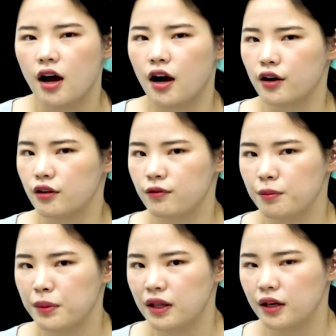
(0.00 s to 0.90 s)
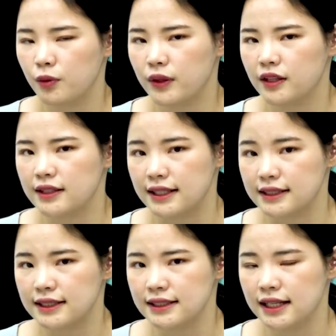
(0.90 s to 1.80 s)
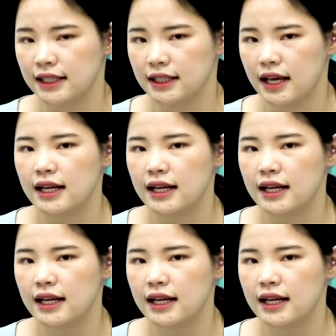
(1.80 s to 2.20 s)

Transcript: Are you familiar with the delta sign?